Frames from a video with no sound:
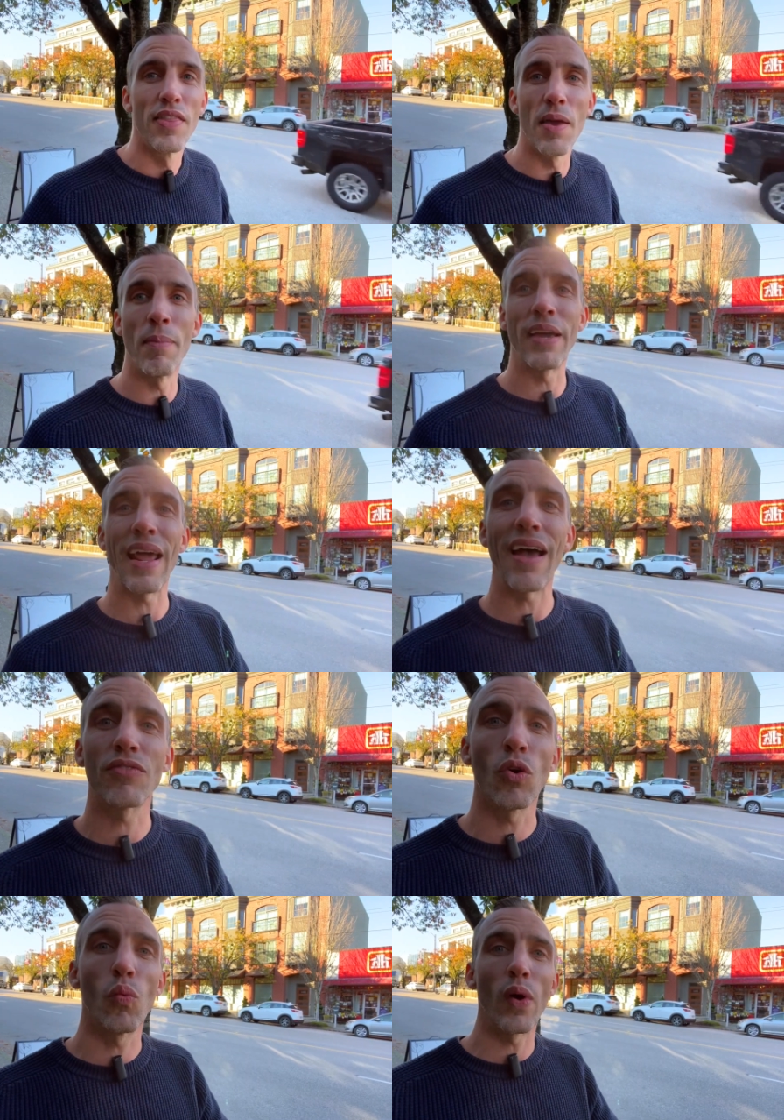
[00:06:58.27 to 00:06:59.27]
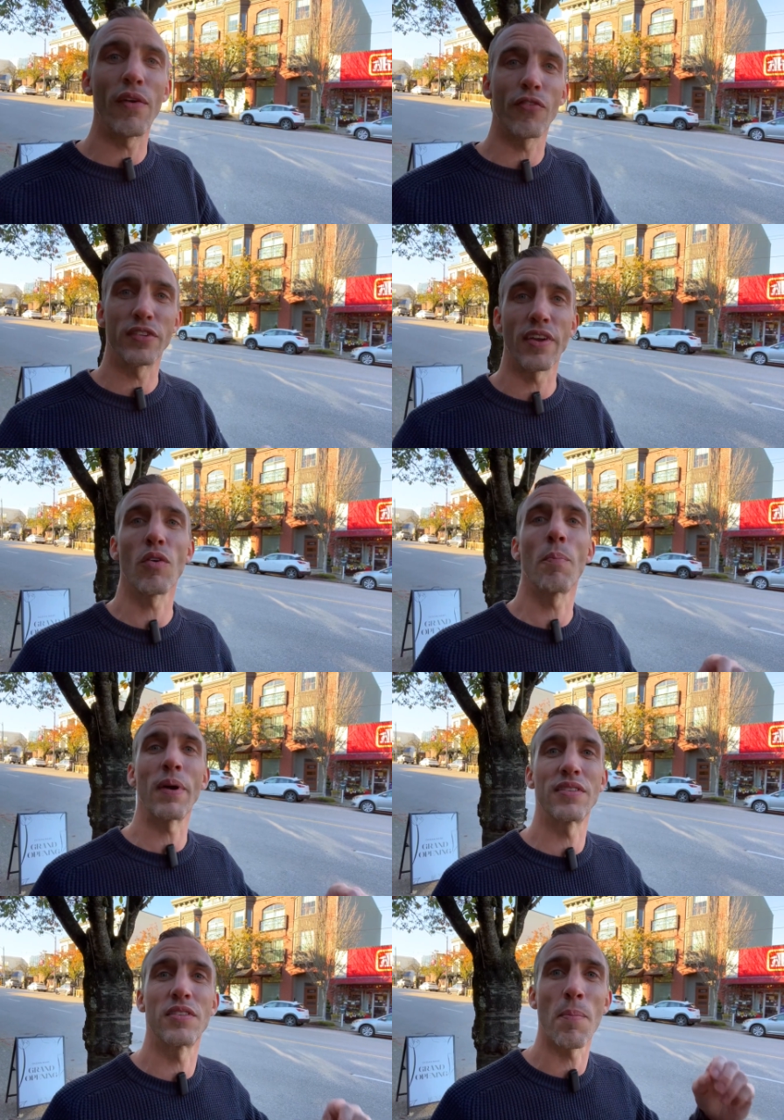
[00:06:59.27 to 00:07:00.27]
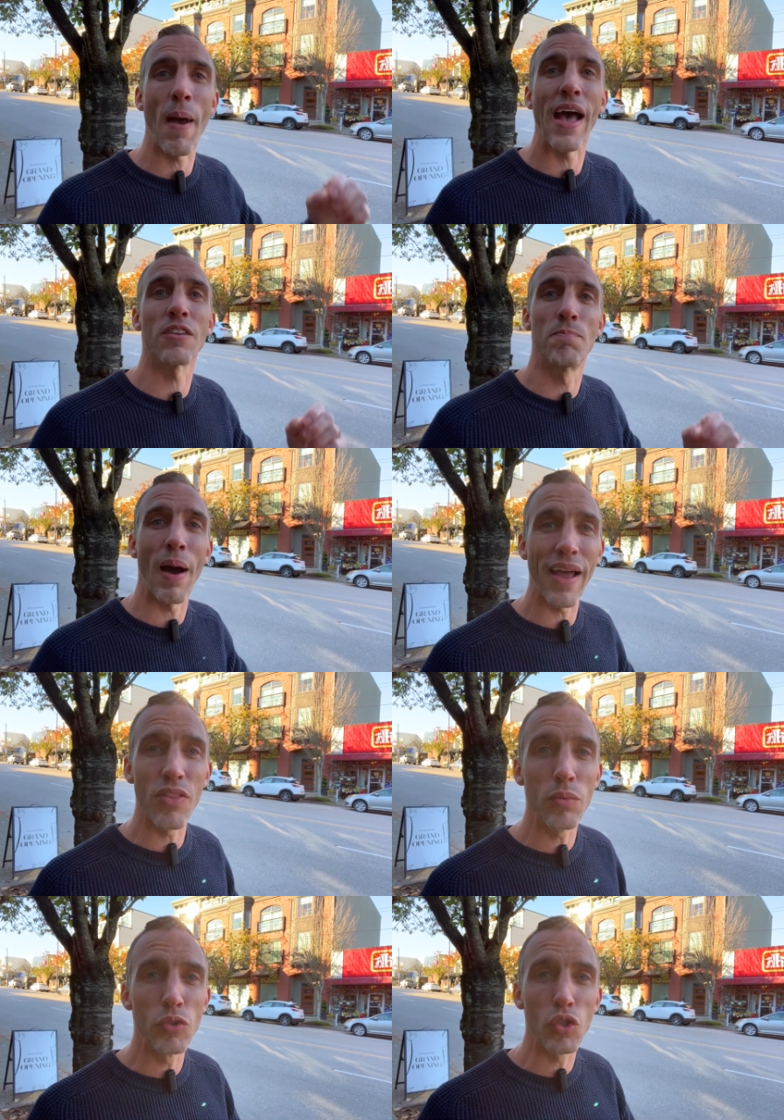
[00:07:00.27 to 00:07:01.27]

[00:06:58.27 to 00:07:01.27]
they might have to wait for several buses to pass by them